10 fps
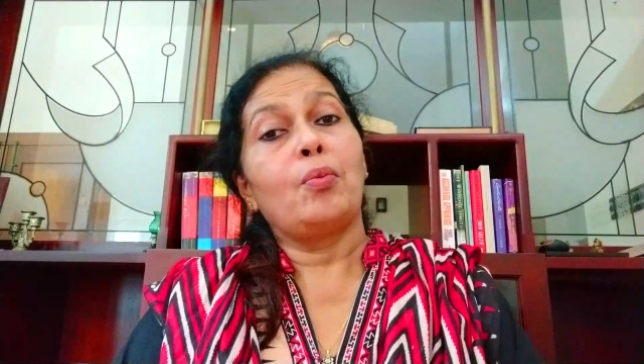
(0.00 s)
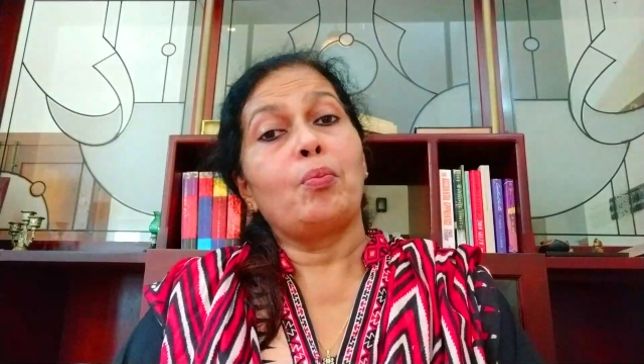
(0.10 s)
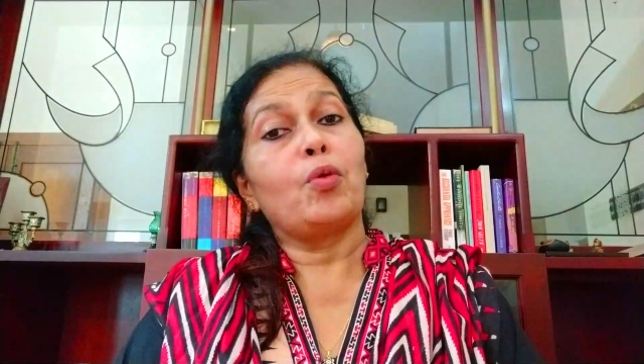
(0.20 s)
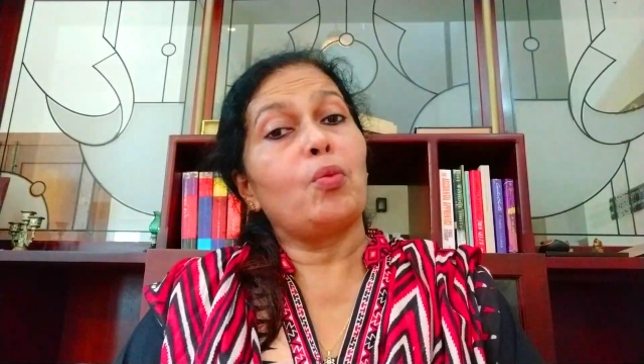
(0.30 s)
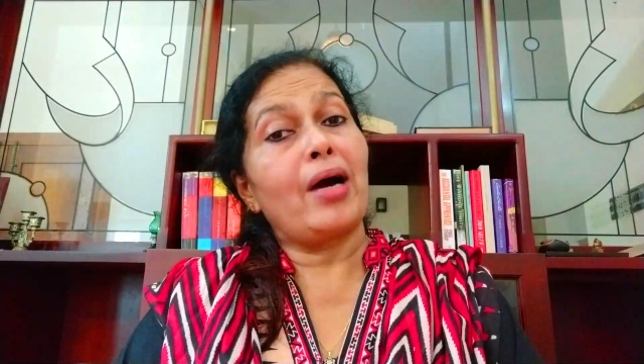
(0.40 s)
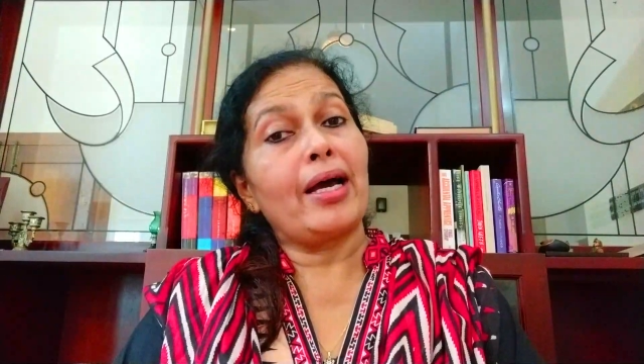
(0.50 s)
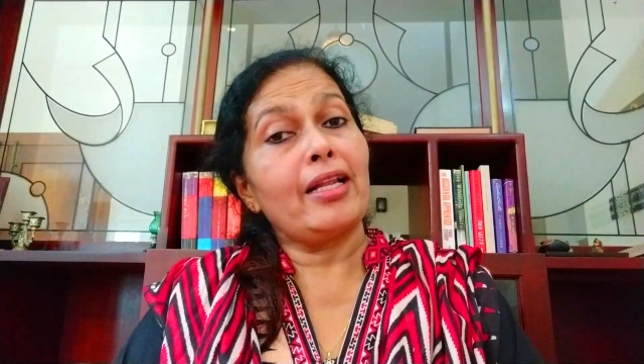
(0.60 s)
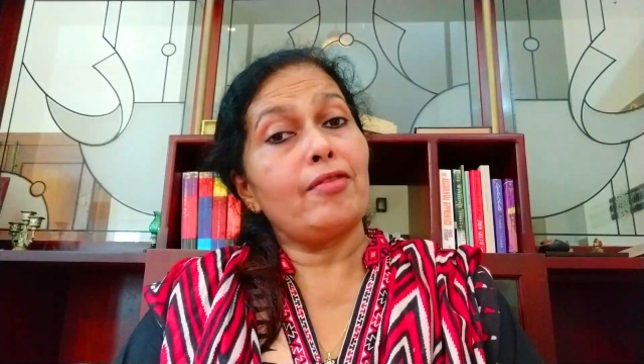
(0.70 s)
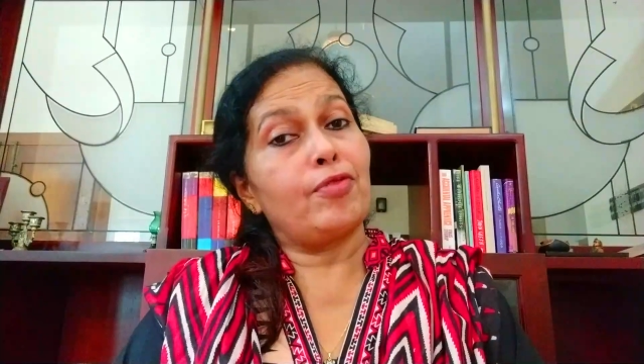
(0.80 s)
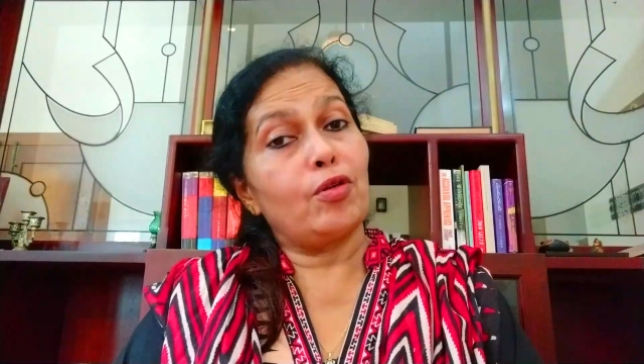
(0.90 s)

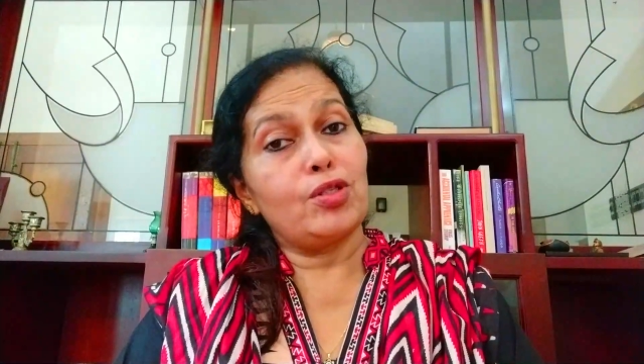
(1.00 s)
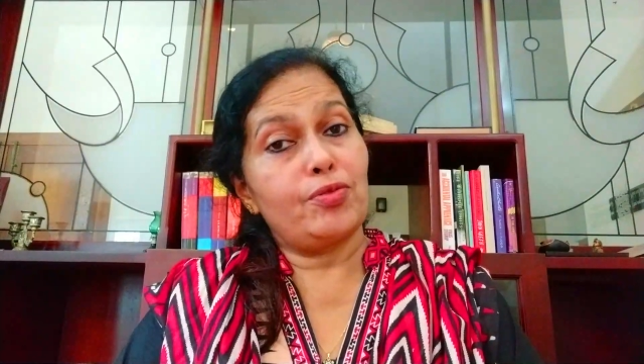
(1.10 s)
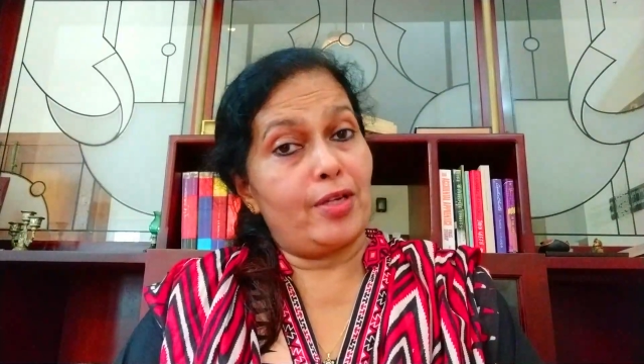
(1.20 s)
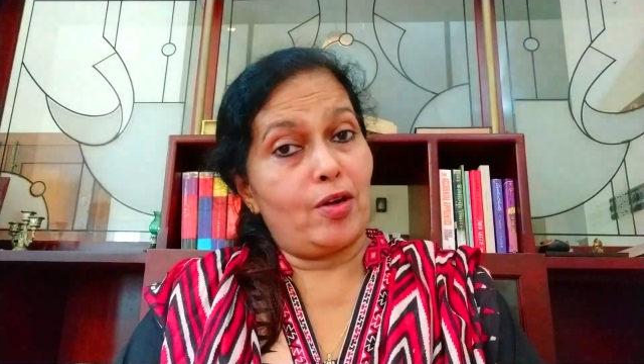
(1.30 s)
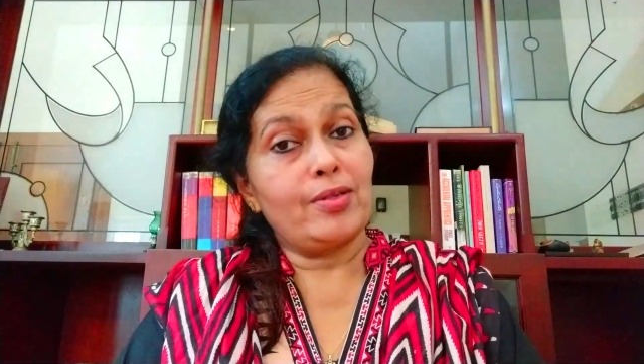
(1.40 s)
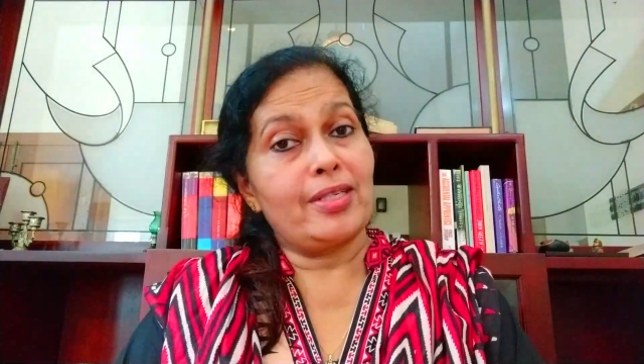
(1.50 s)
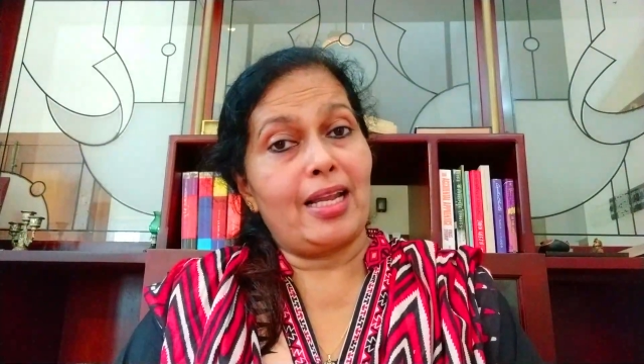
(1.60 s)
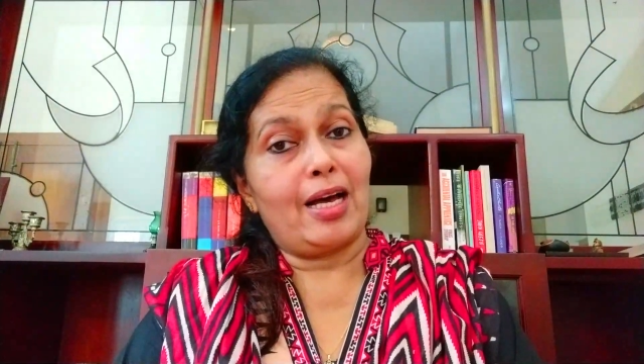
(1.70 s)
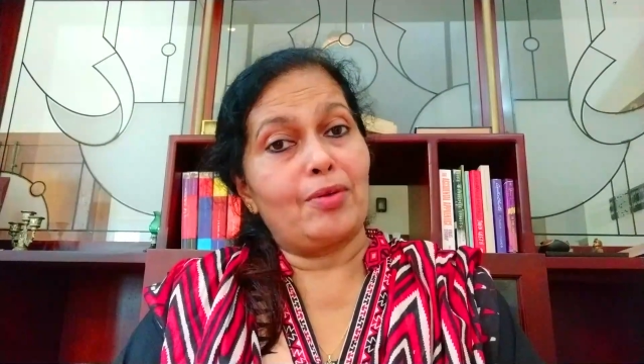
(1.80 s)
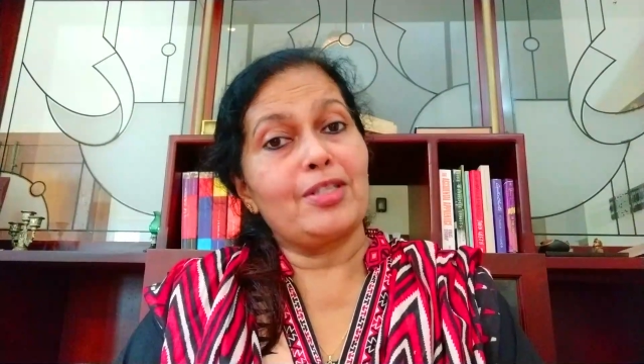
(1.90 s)
Mobile phones were not
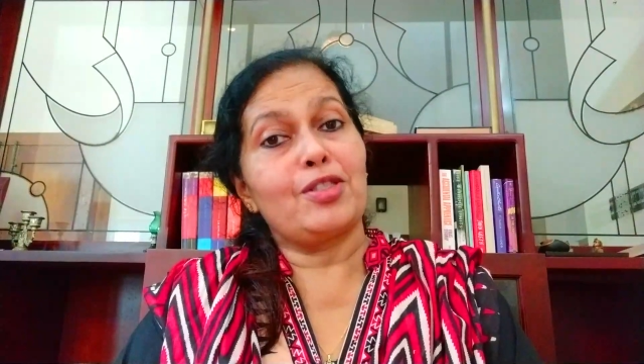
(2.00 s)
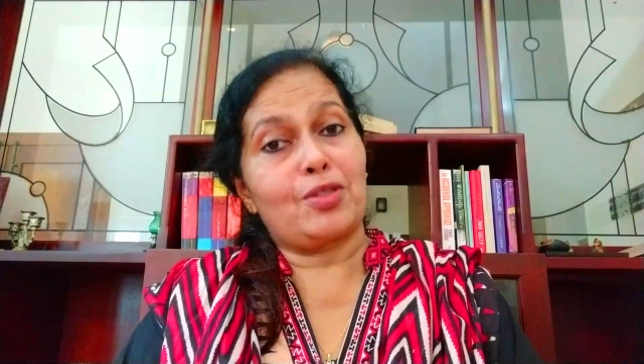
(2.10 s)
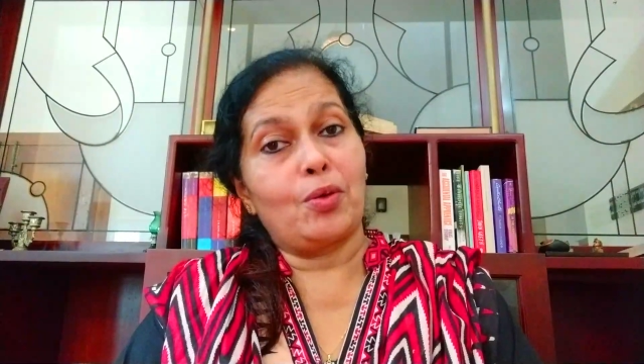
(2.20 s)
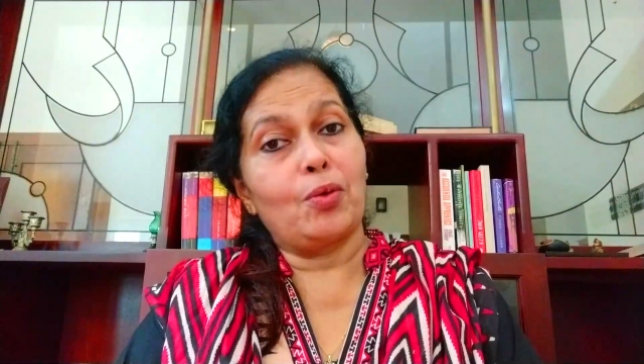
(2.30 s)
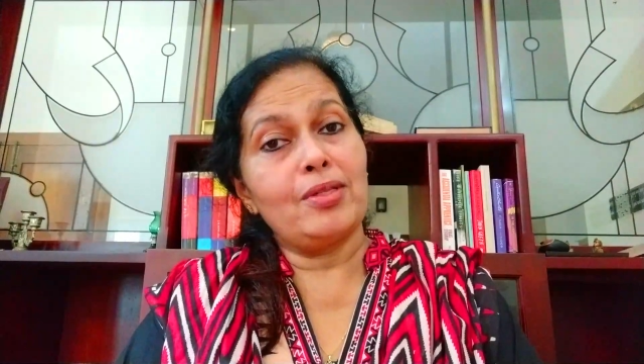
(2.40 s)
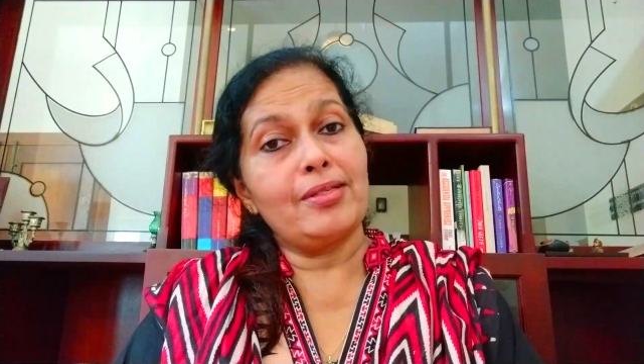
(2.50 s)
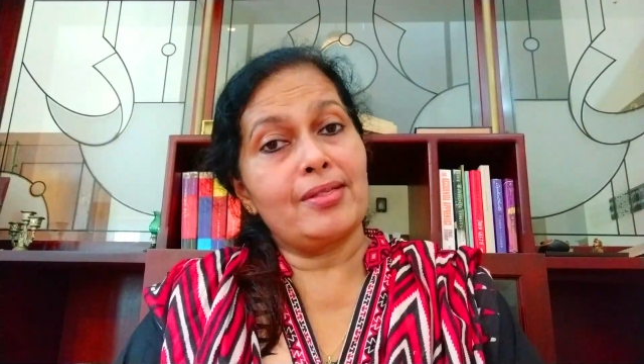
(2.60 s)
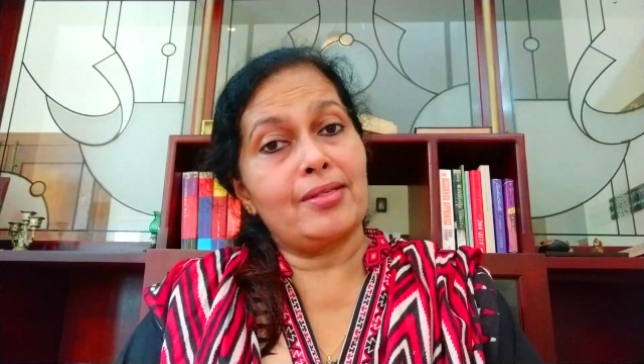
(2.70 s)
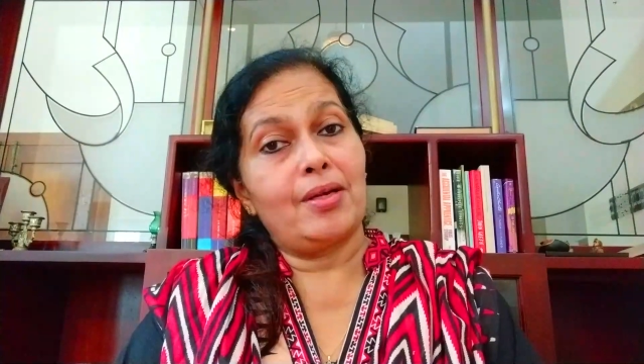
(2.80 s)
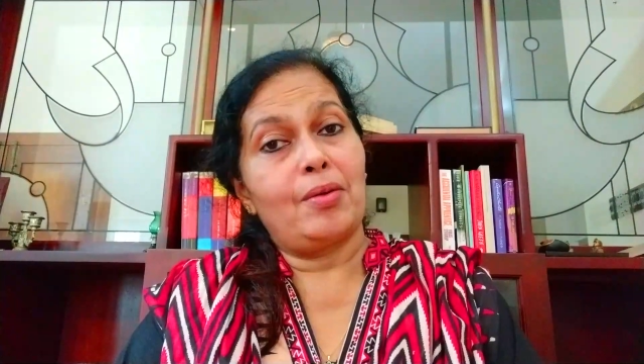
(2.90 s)
allowed in schools